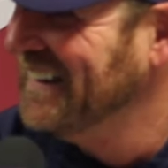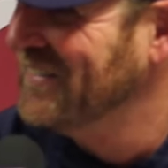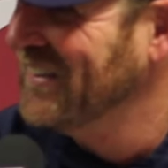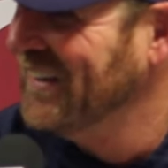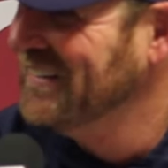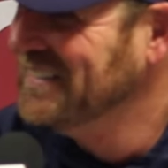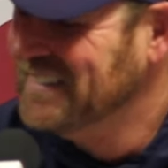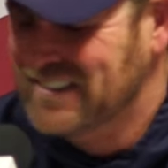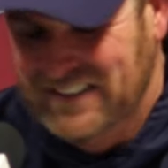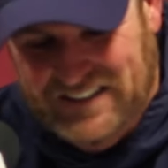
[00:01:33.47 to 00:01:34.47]
That's
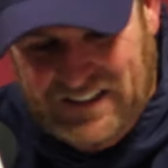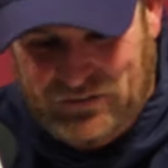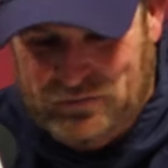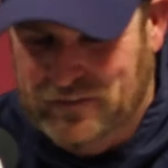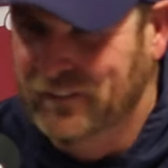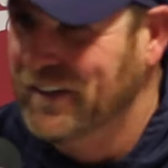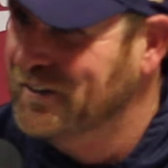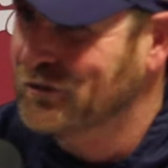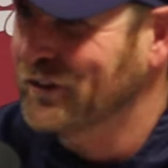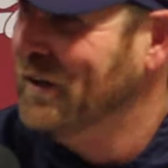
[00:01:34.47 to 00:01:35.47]
a feeling
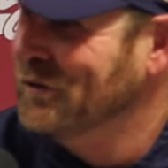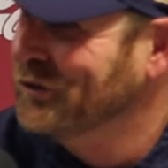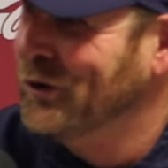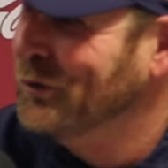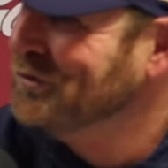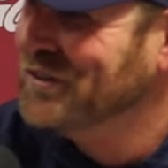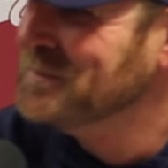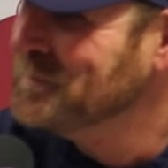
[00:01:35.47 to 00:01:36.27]
I just love as a coach.